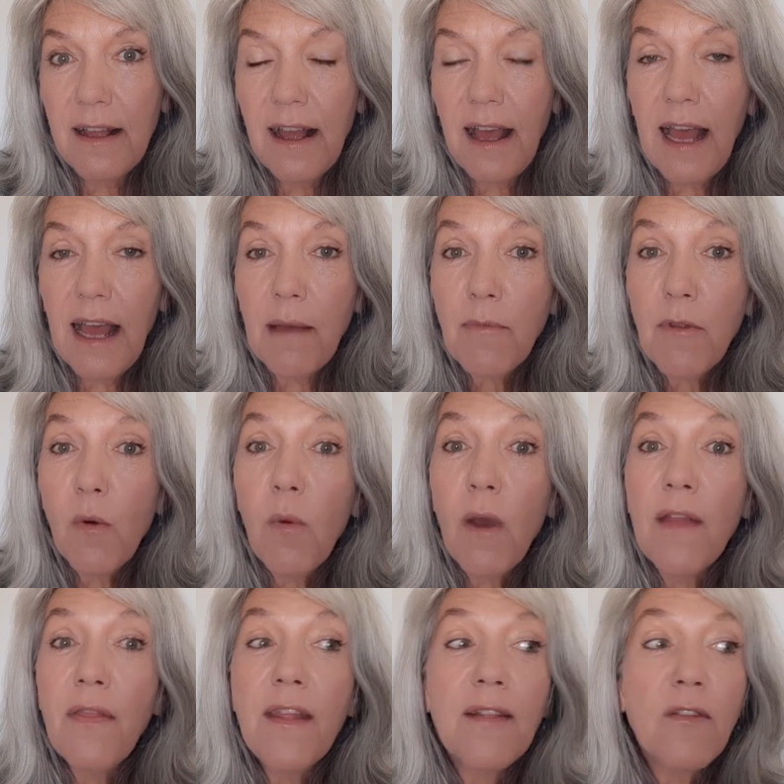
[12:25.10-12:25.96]
I'm the
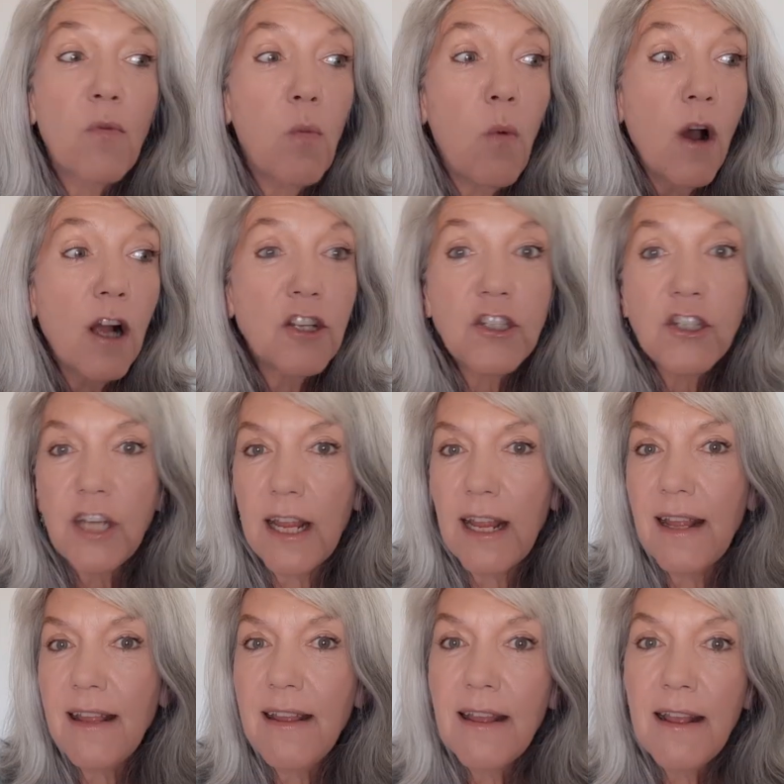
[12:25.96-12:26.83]
one that's
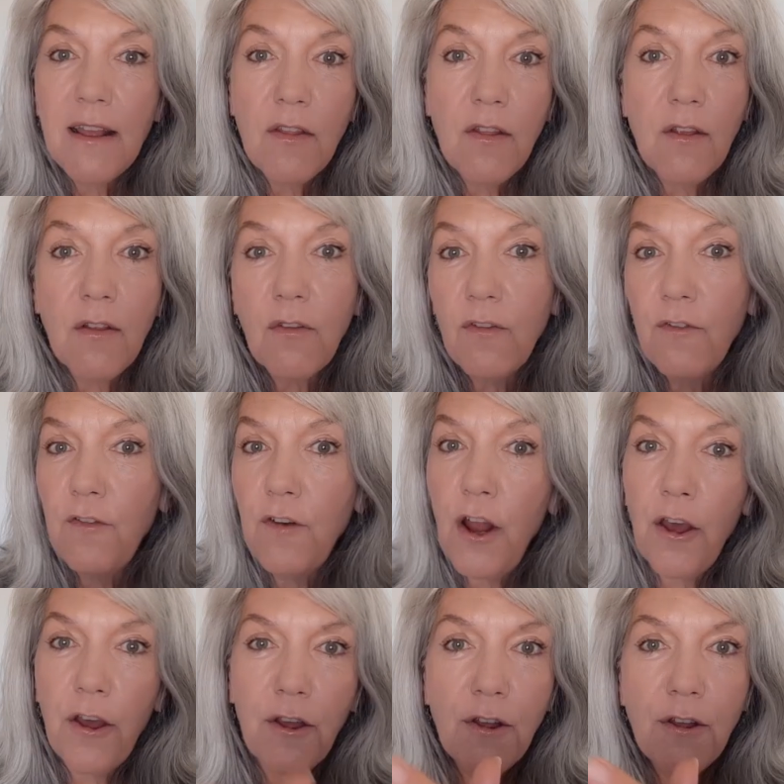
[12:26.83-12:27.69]
watching this
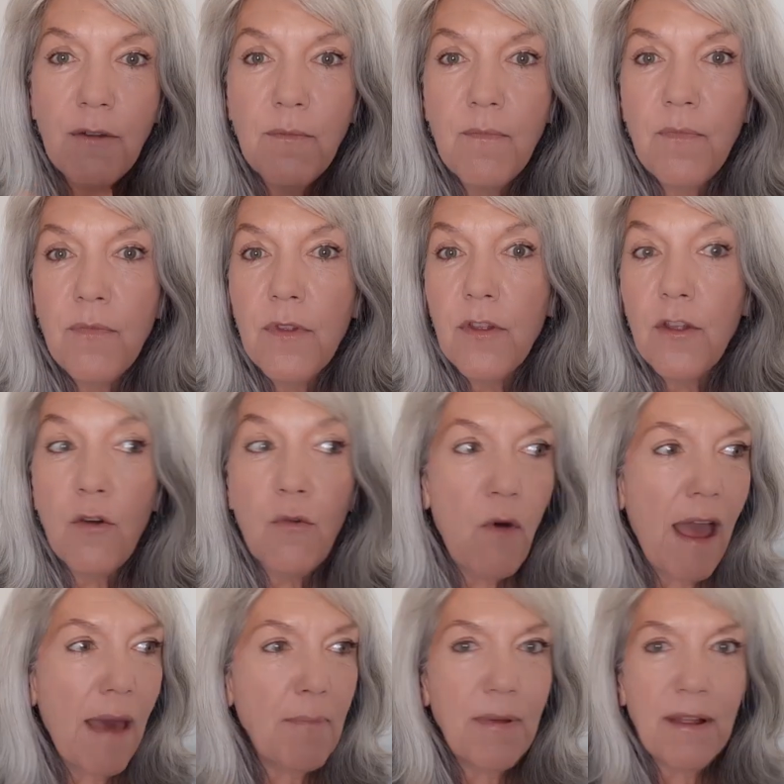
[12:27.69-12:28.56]
flow, the
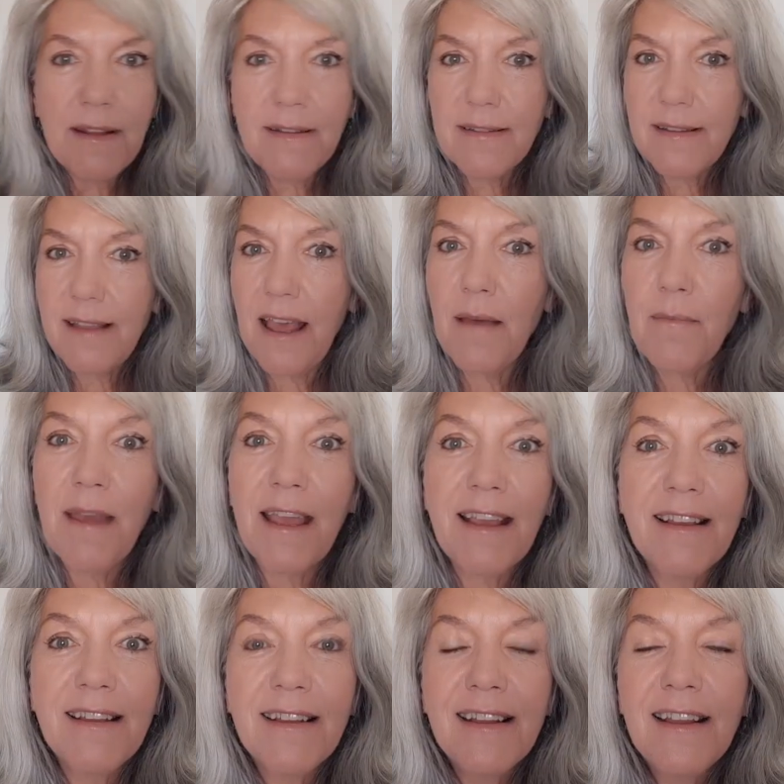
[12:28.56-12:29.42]
rapids
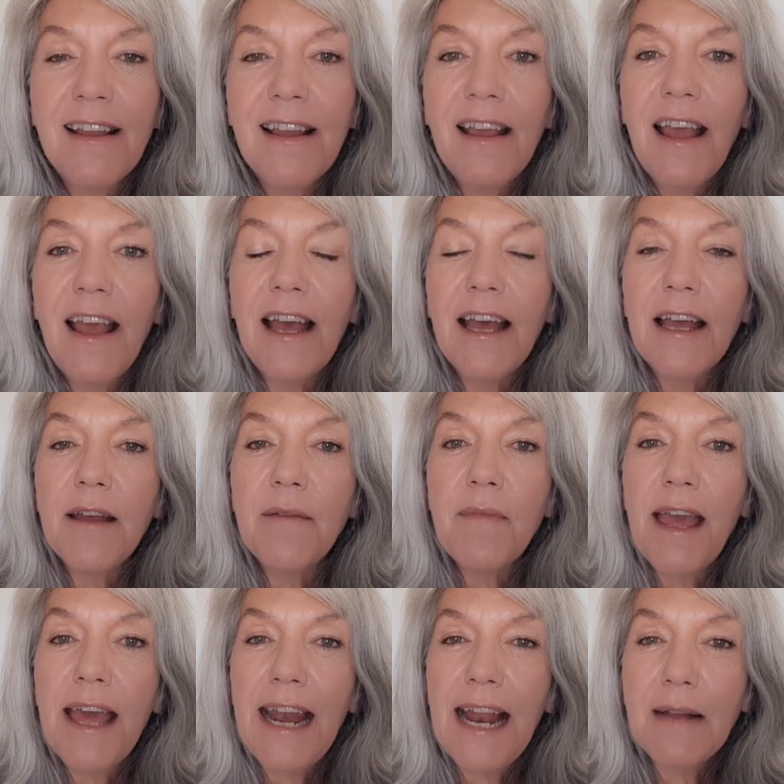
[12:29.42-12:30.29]
coming.
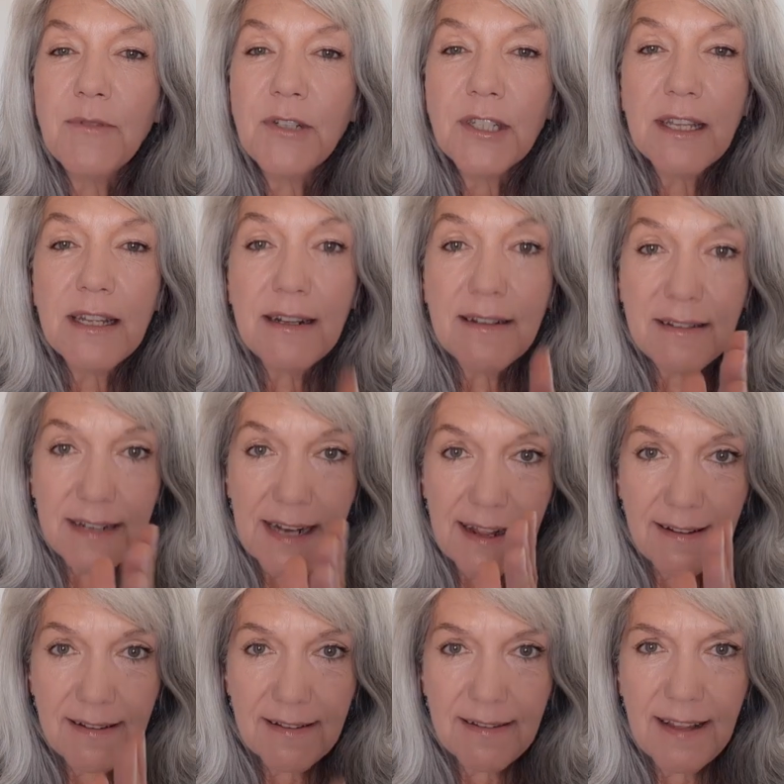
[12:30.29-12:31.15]
And I'm just going to
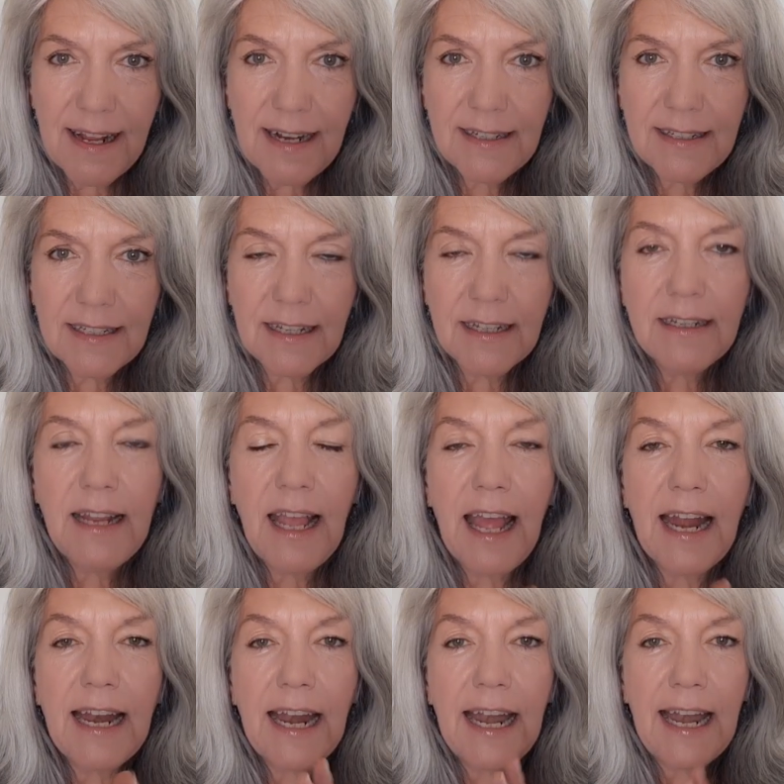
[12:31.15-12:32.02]
stay centered
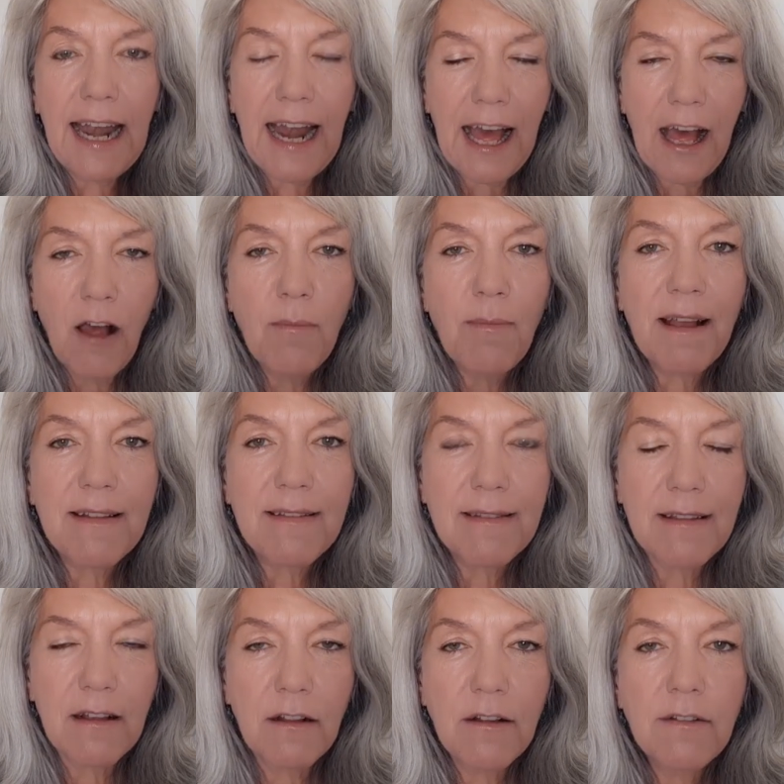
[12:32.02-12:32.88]
and allow
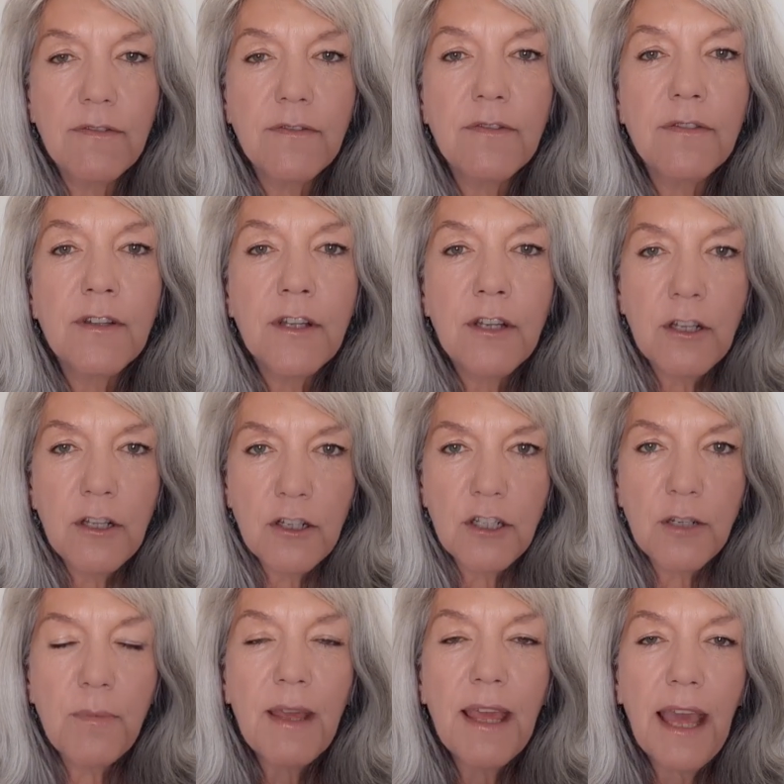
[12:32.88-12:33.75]
myself
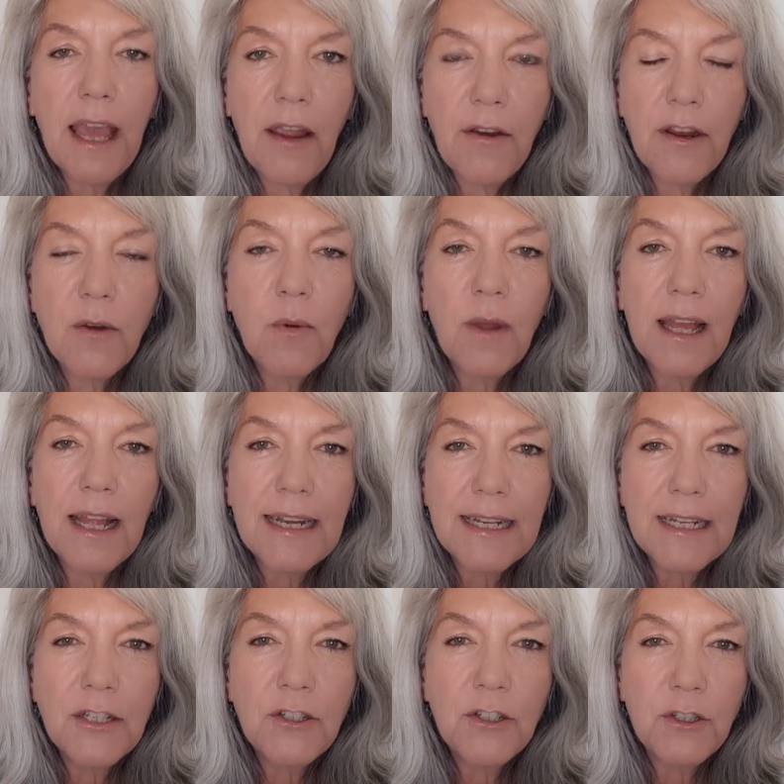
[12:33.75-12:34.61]
to be carried where I
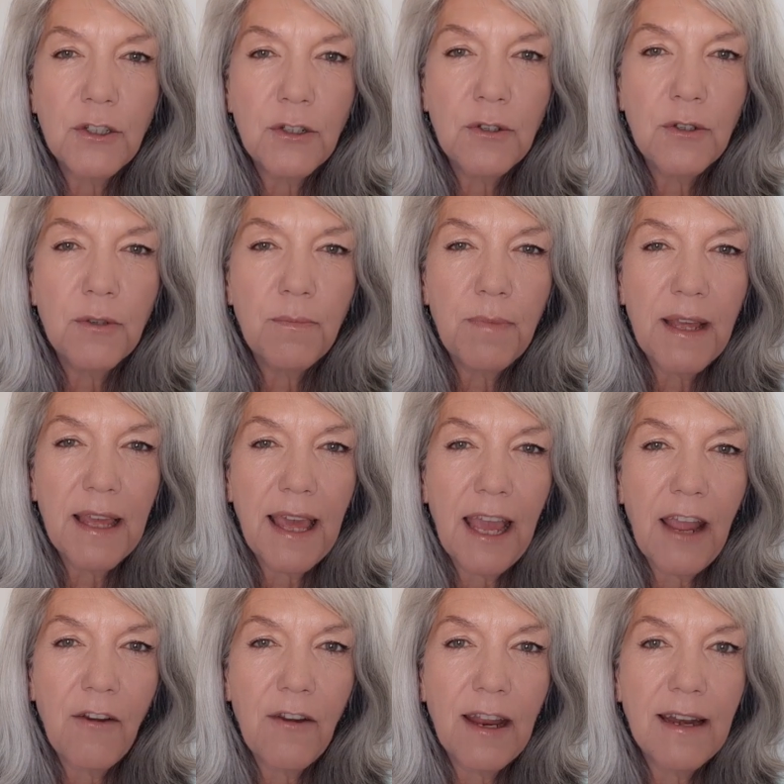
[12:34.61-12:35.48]
need to be
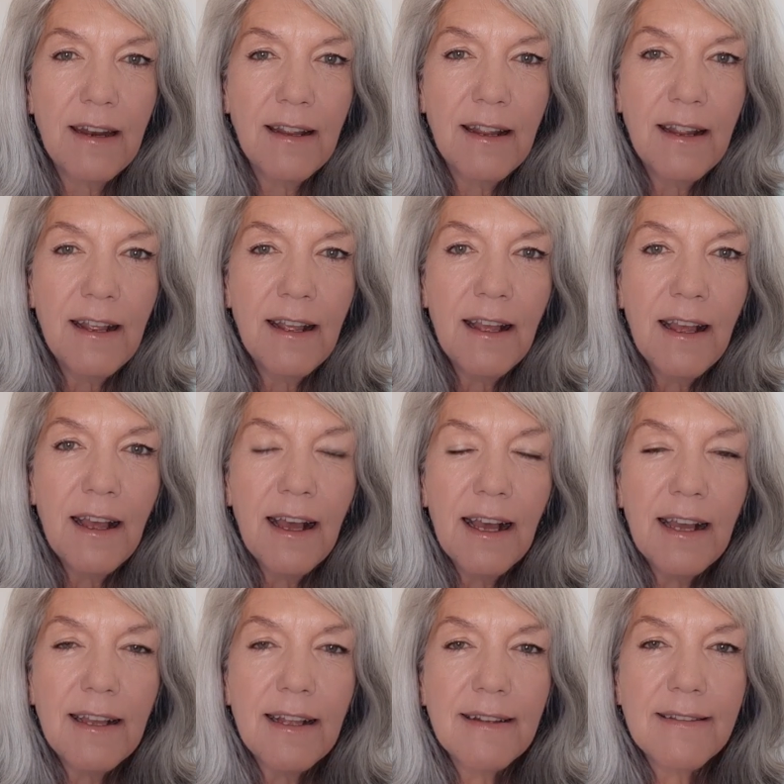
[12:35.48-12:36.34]
carried.
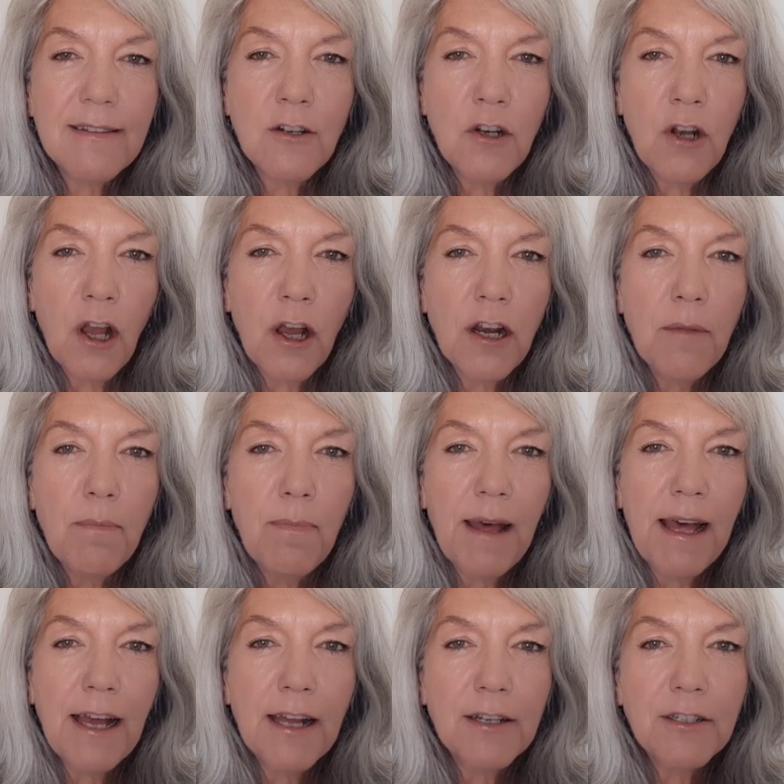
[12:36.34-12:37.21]
It's not
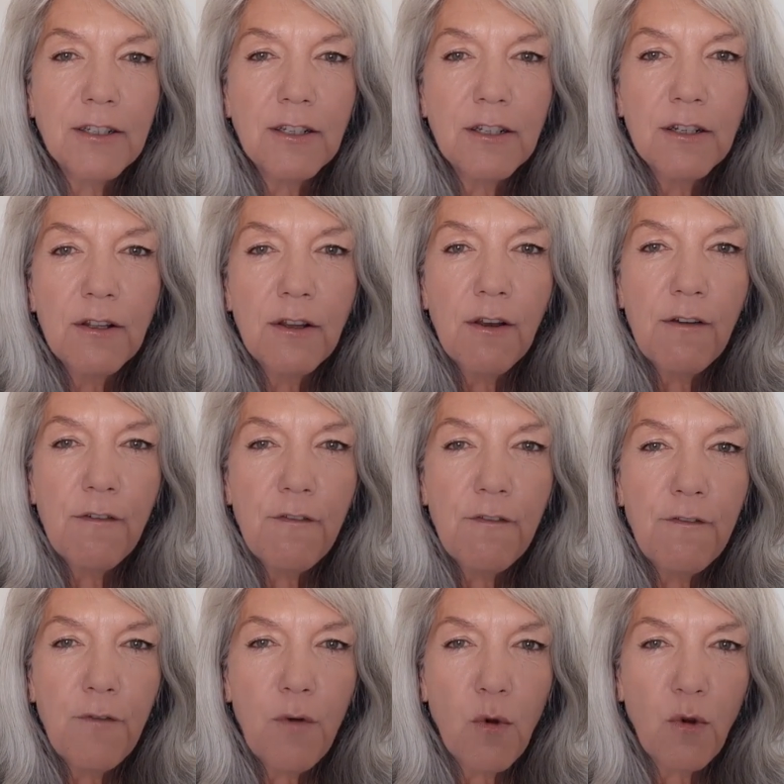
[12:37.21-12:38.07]
about
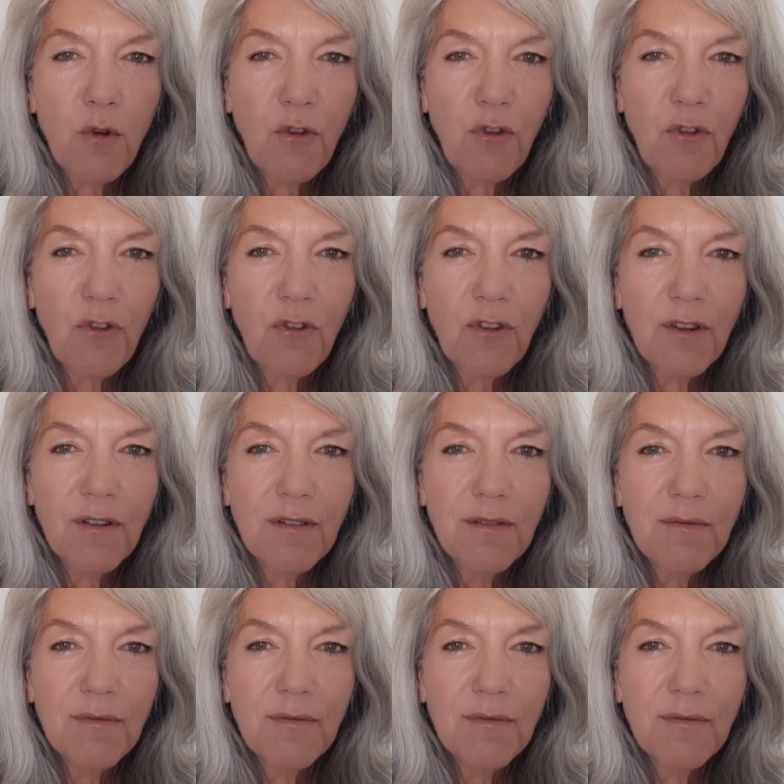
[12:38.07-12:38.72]
force.